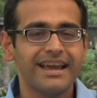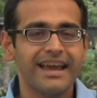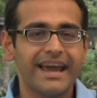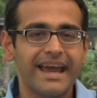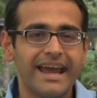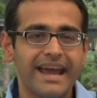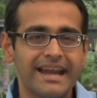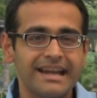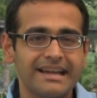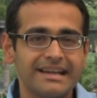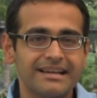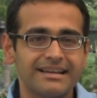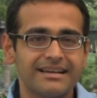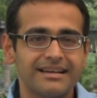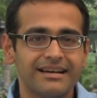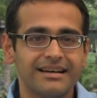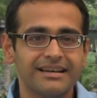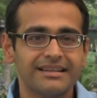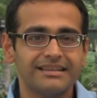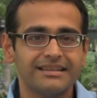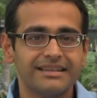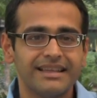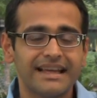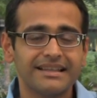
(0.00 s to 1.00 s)
and
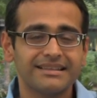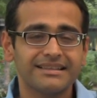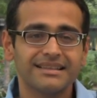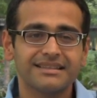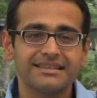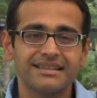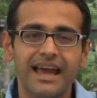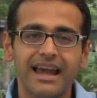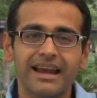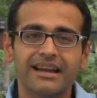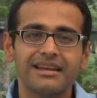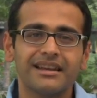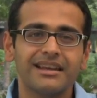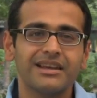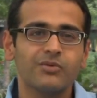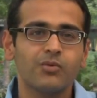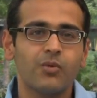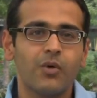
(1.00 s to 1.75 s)
that's exactly